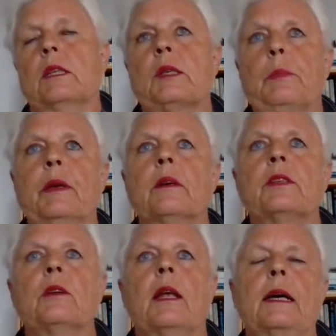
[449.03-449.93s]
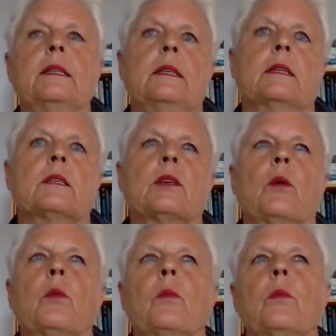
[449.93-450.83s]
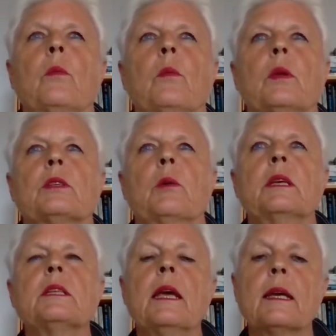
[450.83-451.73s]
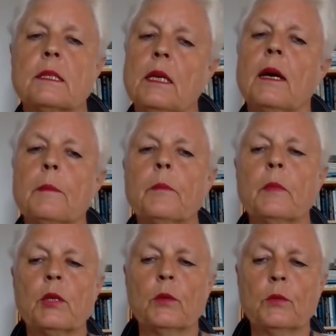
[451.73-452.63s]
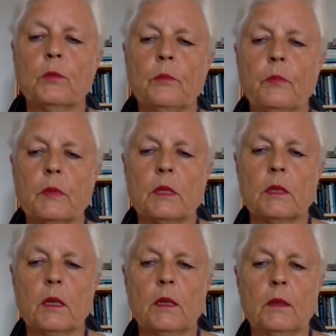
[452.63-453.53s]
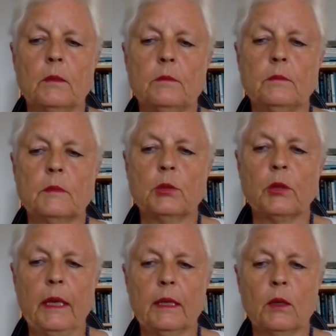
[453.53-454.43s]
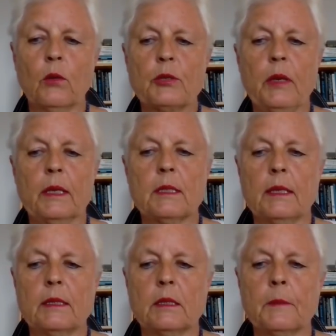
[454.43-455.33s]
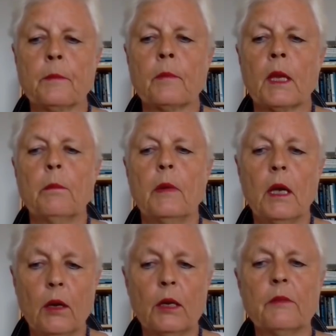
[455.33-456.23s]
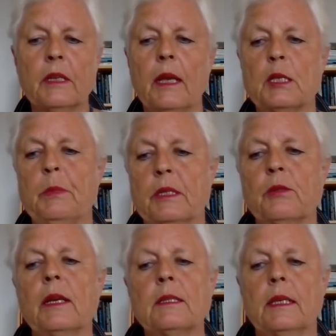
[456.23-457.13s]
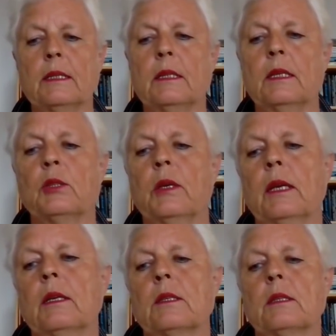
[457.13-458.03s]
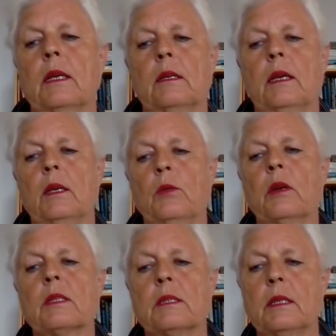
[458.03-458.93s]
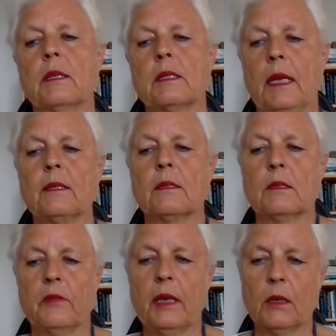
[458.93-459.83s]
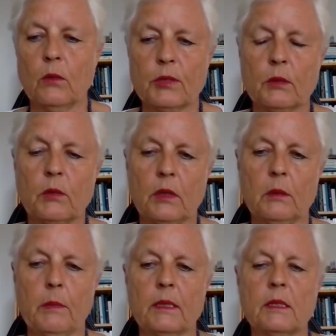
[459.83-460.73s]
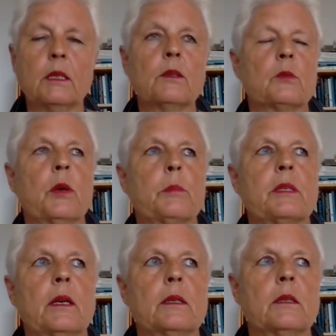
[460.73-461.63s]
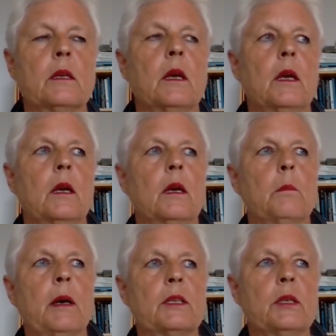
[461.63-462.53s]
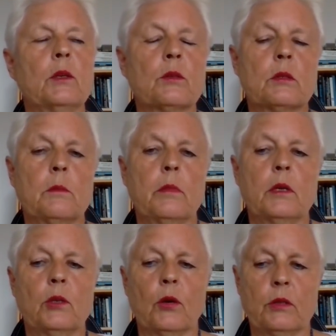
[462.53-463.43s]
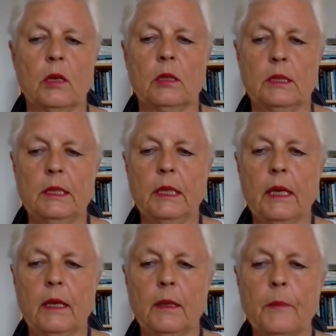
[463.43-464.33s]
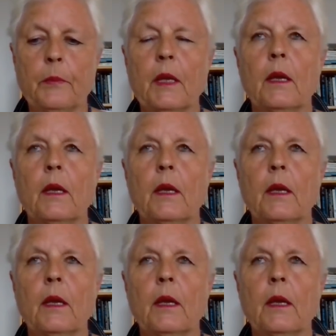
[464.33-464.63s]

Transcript: spiritual ideas. So it takes time to get it all translated. A lot of it has been translated into English, and you can see the status of that also on the Martinez website, martinez.dk.